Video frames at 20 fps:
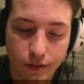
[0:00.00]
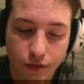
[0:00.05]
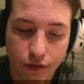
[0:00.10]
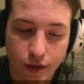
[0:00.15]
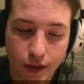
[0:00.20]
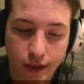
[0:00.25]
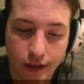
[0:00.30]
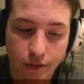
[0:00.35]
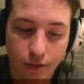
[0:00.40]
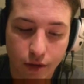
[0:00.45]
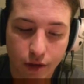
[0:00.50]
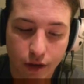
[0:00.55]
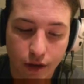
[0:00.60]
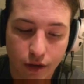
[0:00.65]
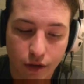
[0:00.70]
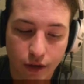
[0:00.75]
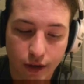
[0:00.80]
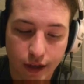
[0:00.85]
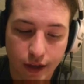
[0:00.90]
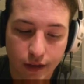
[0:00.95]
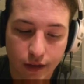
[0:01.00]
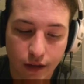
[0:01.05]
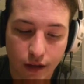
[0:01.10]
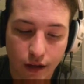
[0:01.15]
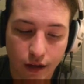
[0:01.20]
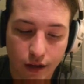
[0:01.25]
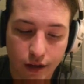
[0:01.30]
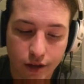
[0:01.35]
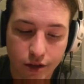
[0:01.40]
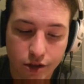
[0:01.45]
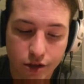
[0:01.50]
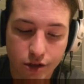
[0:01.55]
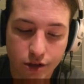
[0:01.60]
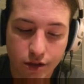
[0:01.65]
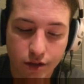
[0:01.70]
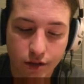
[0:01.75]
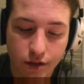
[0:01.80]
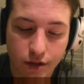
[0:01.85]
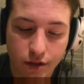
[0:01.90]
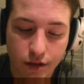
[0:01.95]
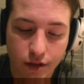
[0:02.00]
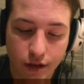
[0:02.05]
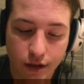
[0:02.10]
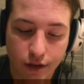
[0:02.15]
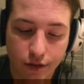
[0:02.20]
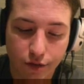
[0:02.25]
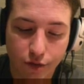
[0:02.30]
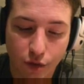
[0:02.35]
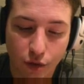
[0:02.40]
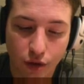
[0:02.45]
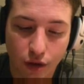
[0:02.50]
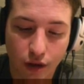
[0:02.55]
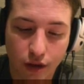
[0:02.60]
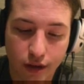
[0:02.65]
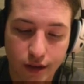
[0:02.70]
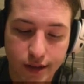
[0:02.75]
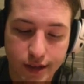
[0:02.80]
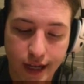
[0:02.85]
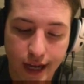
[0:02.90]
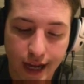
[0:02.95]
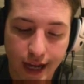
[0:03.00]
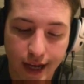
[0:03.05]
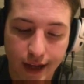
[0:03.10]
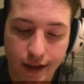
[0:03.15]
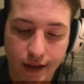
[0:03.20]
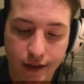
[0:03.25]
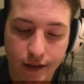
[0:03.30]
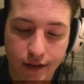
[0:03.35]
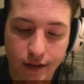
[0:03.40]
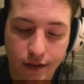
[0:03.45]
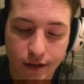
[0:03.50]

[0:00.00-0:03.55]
All right, we're going to go ahead and launch. Full-on attack.